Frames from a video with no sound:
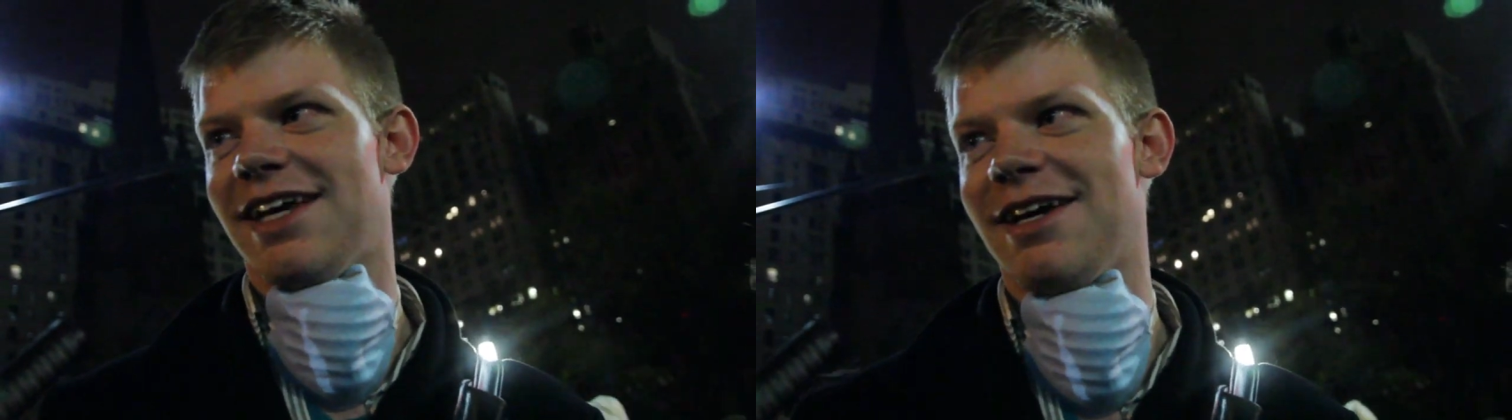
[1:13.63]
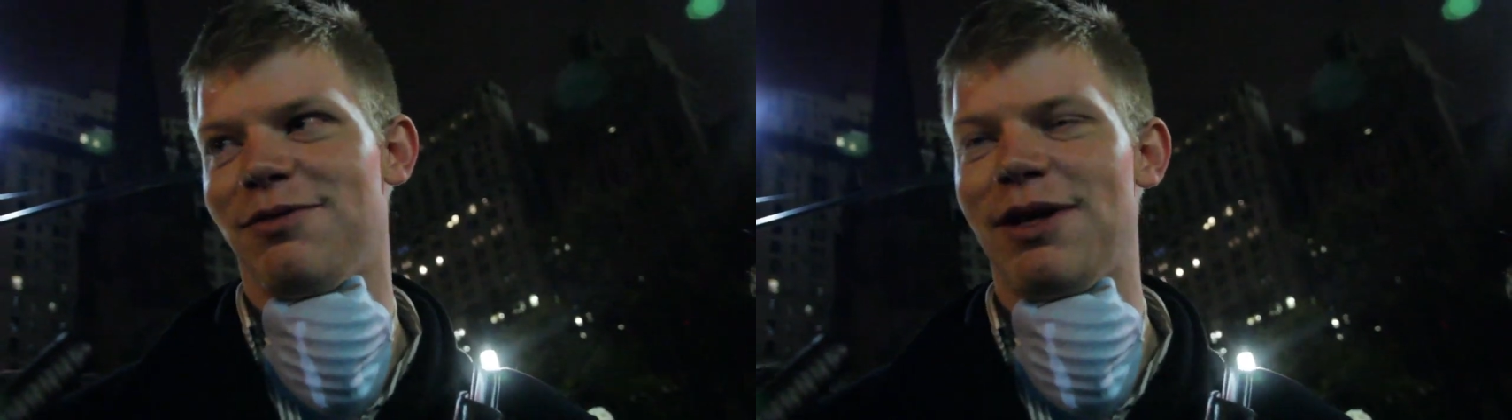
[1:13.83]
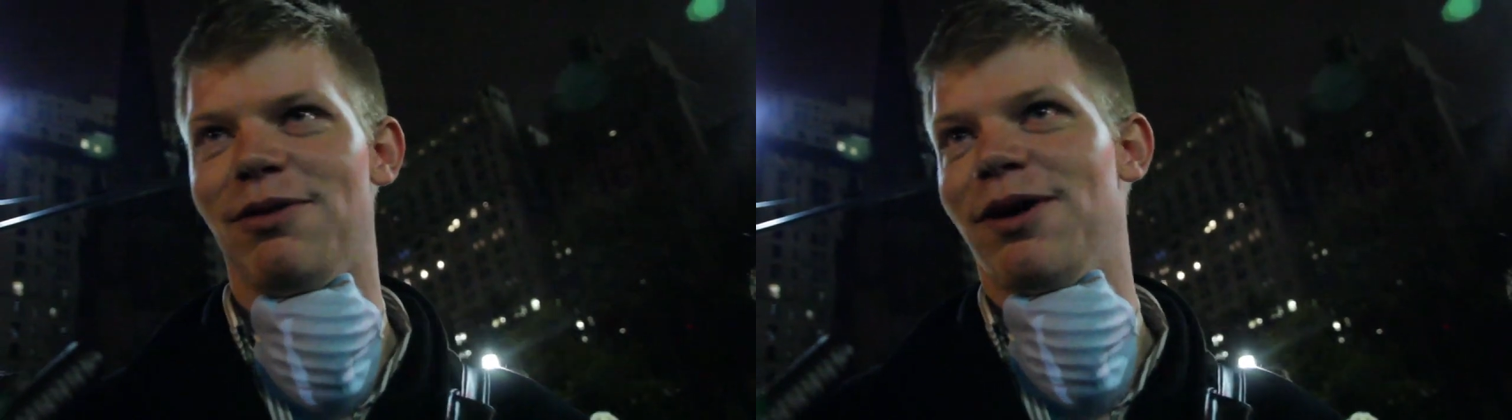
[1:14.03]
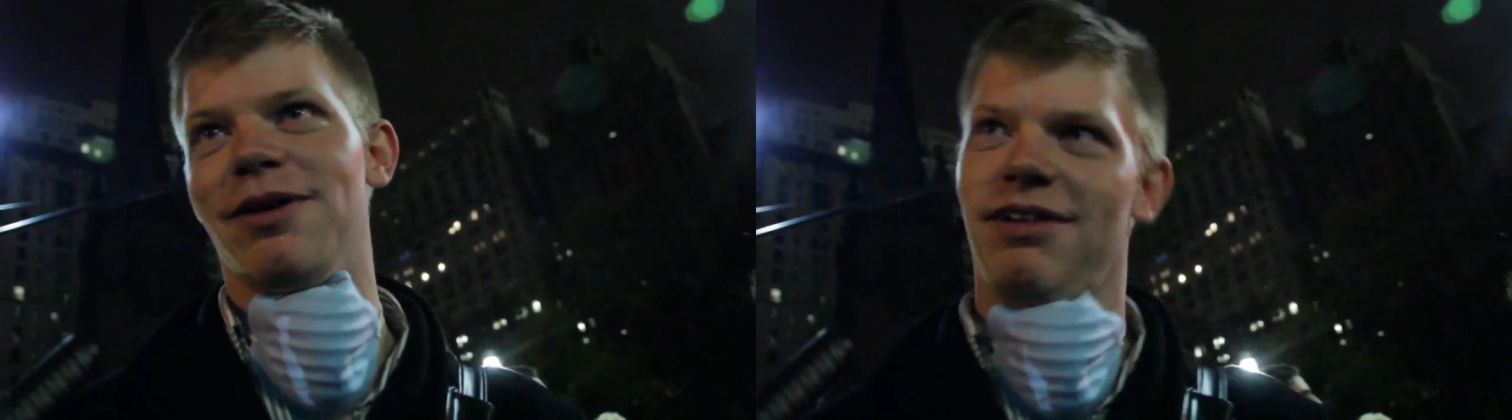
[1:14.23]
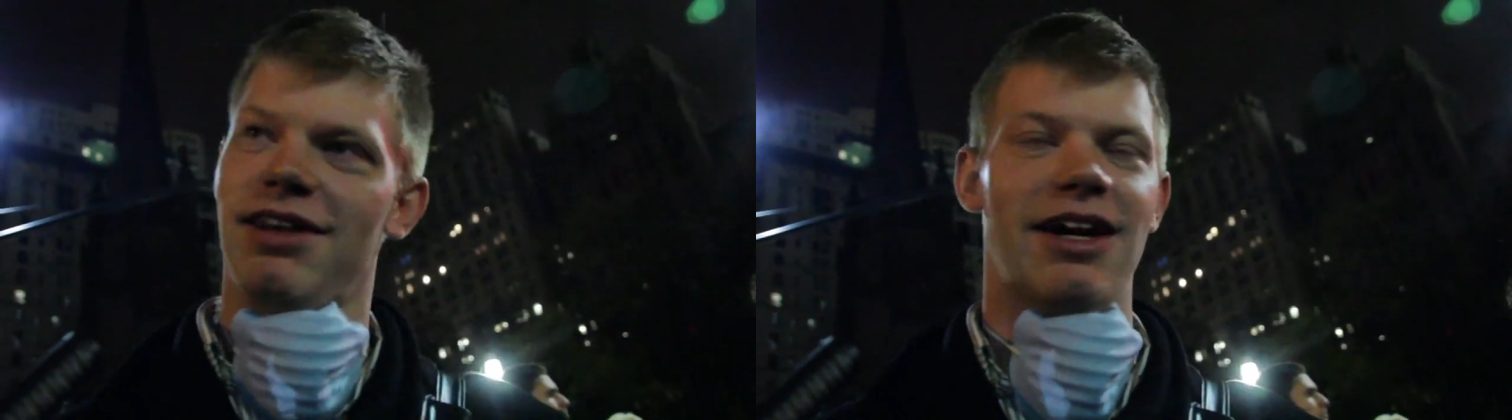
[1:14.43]
Like, we
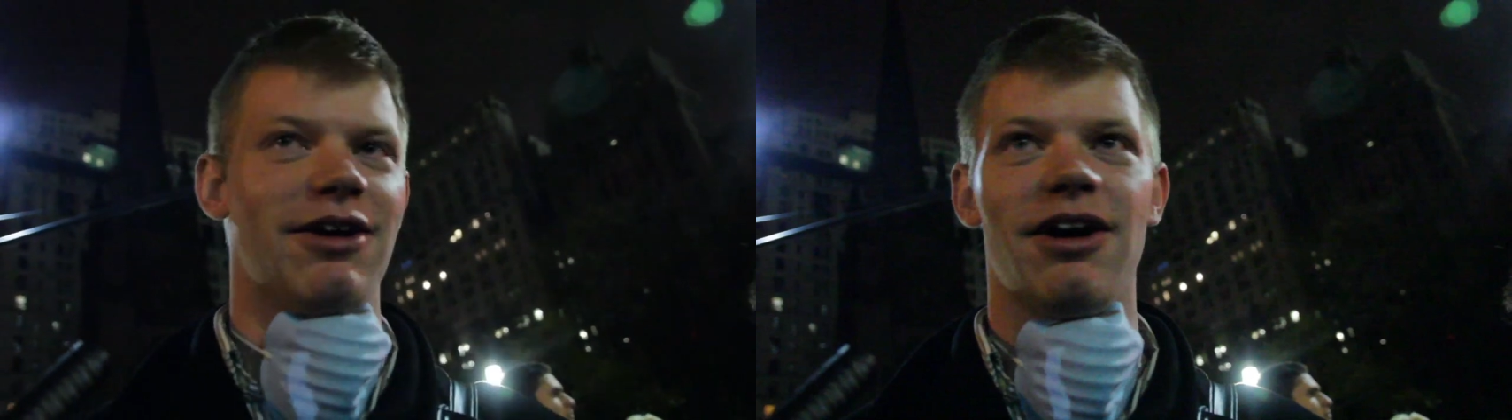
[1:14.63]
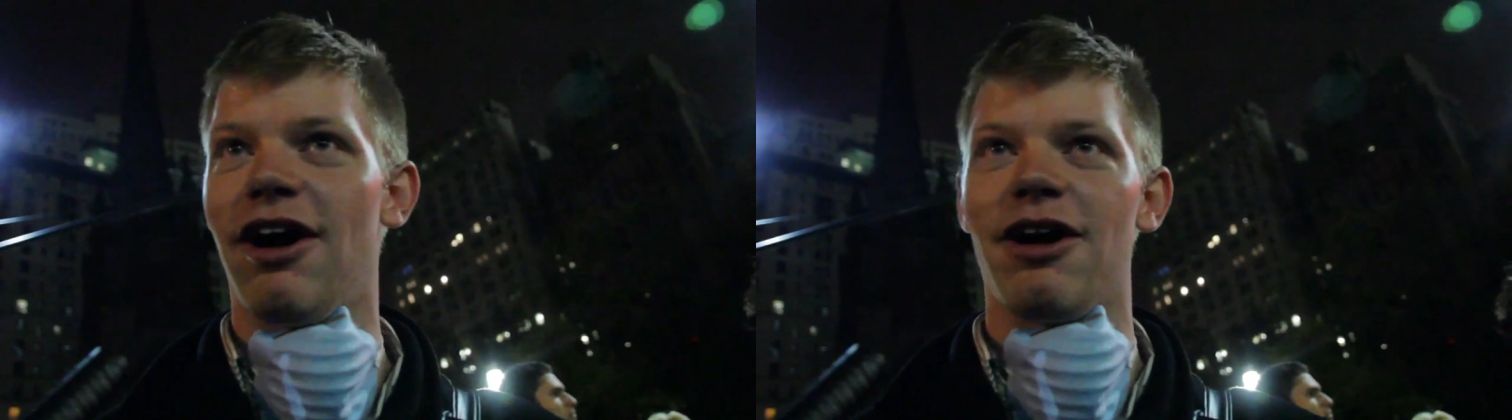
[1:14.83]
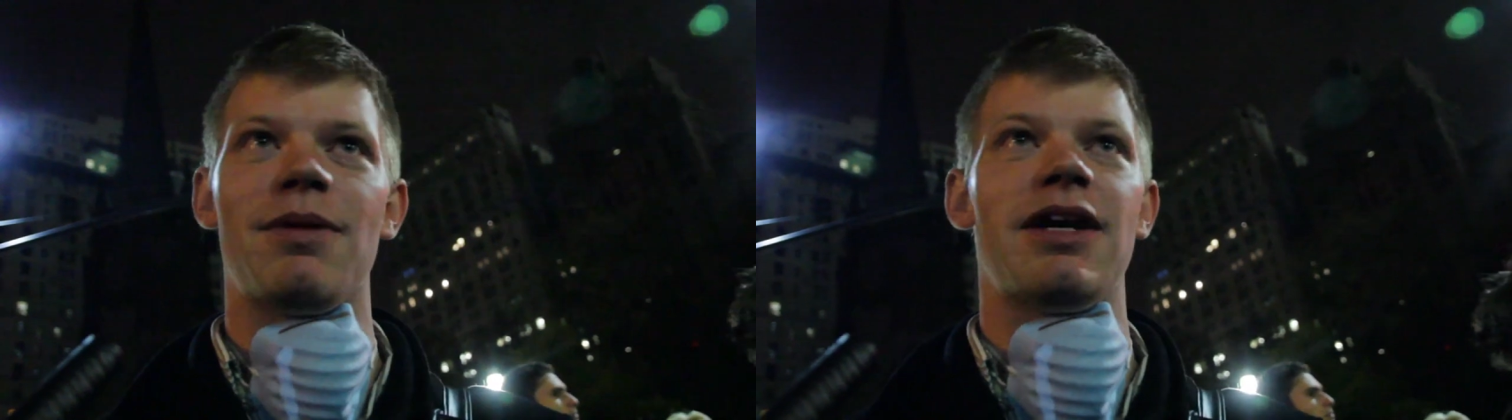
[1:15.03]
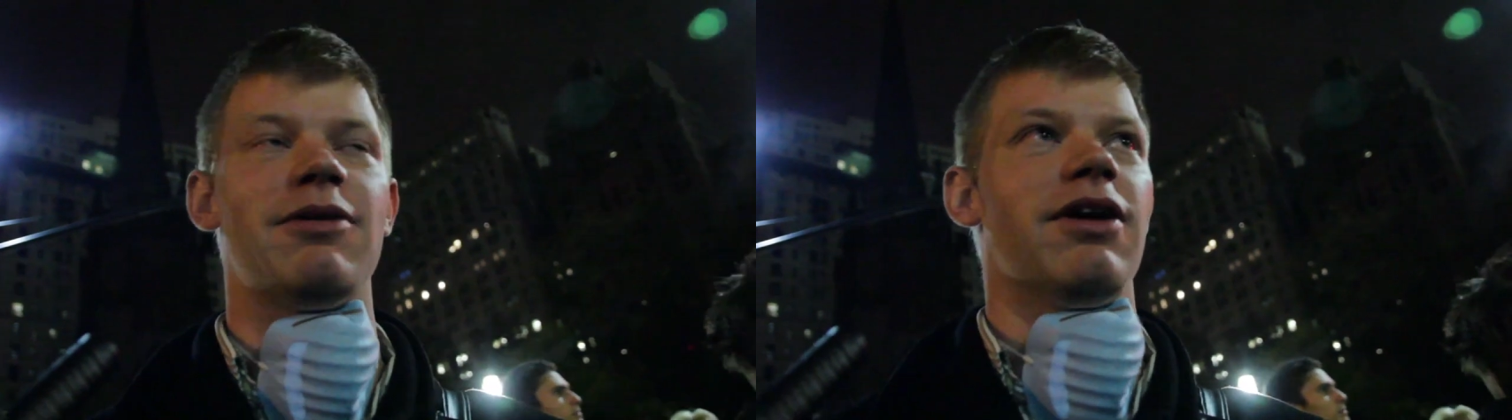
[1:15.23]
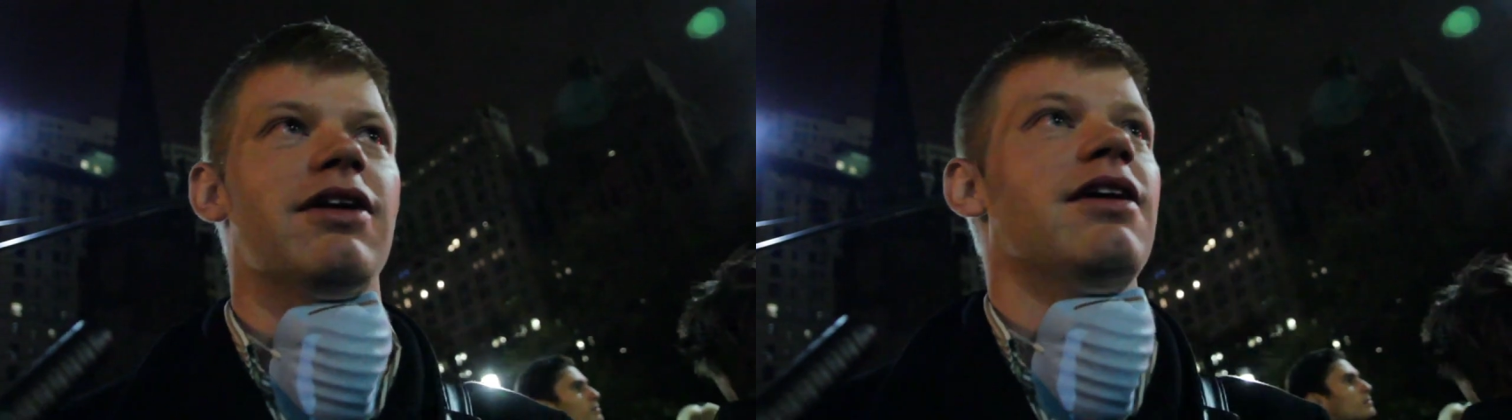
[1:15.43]
weren't there to harm
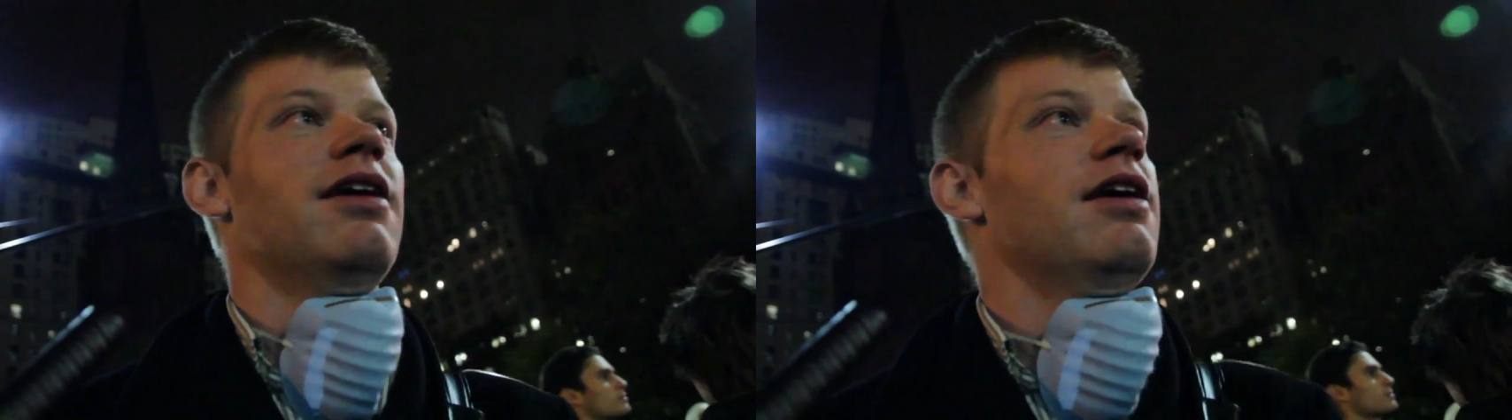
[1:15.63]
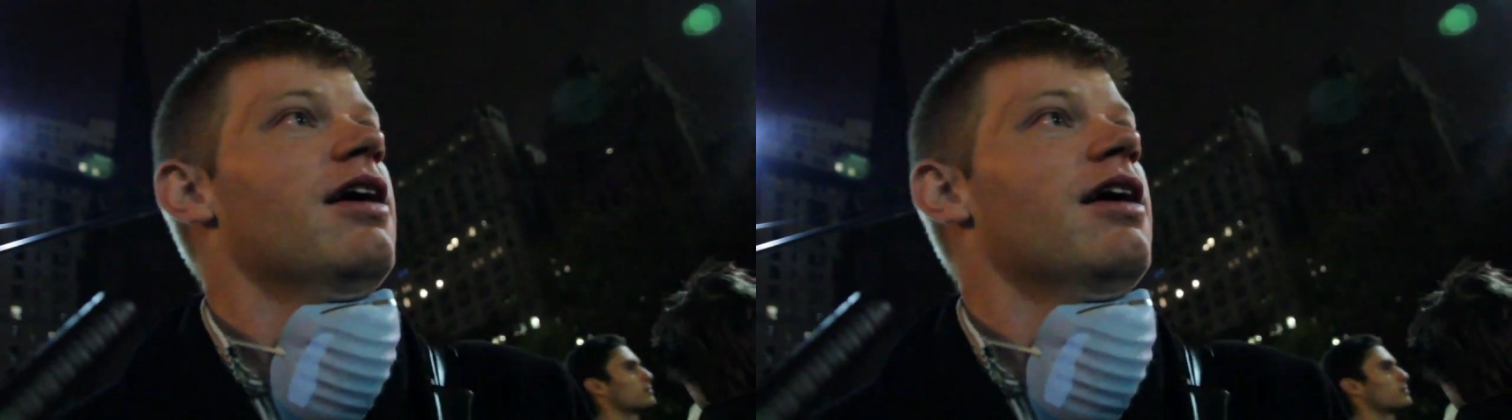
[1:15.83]
anyone.